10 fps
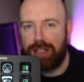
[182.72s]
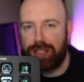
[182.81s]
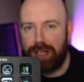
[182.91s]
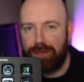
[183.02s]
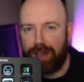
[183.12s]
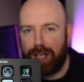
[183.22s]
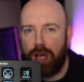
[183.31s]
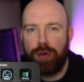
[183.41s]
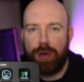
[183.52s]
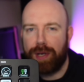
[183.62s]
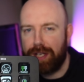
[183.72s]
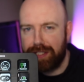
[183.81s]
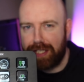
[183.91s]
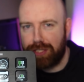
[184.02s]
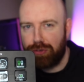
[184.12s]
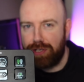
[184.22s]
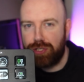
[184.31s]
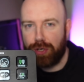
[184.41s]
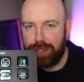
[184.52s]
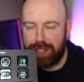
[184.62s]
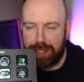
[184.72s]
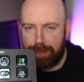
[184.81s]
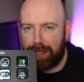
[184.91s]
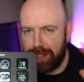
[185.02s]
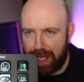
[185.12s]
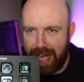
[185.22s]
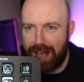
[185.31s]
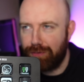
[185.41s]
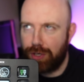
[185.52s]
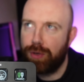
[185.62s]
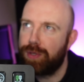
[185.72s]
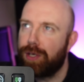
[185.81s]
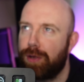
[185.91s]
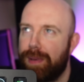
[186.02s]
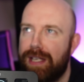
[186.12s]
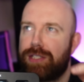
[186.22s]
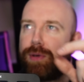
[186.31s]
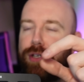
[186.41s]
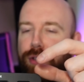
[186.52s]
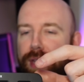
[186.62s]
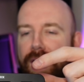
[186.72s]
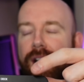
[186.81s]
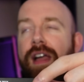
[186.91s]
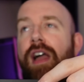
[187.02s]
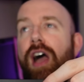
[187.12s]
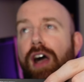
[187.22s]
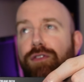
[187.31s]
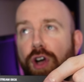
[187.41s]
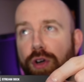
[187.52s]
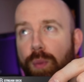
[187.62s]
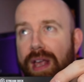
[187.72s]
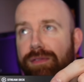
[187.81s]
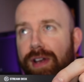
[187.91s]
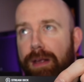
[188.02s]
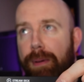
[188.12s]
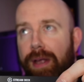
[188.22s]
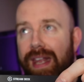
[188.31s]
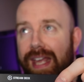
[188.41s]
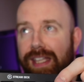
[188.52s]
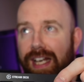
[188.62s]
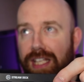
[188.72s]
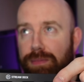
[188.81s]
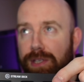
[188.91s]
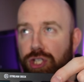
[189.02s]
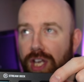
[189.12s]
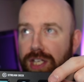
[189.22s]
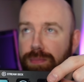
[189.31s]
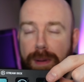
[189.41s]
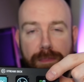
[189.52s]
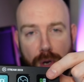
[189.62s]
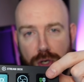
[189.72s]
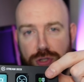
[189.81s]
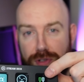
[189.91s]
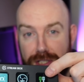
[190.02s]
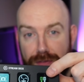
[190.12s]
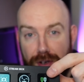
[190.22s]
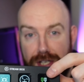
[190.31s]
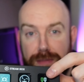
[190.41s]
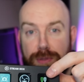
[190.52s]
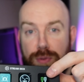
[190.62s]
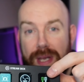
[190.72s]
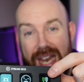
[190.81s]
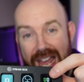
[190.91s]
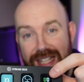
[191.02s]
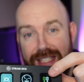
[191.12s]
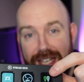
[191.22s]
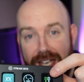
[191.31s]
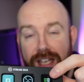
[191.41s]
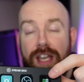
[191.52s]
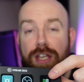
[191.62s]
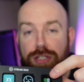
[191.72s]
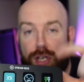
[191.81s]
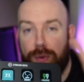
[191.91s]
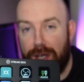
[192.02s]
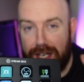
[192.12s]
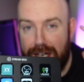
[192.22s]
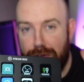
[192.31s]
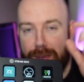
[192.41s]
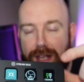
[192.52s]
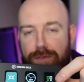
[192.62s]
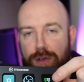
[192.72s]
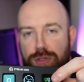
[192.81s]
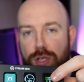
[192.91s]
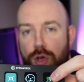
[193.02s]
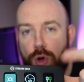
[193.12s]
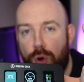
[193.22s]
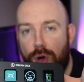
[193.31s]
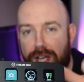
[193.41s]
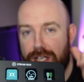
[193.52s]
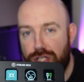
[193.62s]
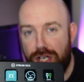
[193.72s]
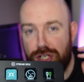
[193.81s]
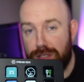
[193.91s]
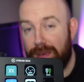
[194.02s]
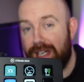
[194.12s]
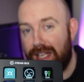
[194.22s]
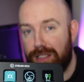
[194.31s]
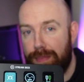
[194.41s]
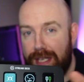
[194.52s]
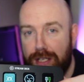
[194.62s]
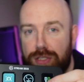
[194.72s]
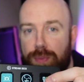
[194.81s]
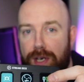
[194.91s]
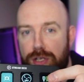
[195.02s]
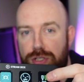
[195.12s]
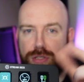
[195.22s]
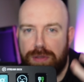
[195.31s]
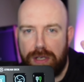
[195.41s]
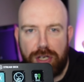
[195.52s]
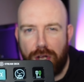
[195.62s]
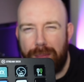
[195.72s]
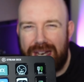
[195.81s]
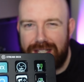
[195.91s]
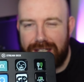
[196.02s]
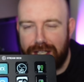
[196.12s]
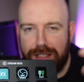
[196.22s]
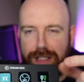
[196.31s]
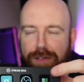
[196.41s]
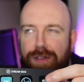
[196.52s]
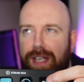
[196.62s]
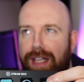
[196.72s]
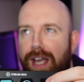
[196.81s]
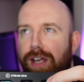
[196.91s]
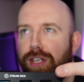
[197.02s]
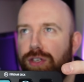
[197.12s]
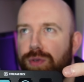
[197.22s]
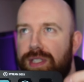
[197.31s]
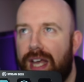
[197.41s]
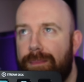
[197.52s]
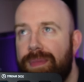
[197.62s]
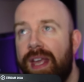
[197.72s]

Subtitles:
suddenly think, oh no, I can't take screenshots, and it's because I haven't loaded OBS, so I can do that. I've got a wavelength button here that lets me change my monitoring device between headset, so I can hear it in my headphones, or I can change it to my desk speakers when I just, I'm editing and stuff like that. I can use that.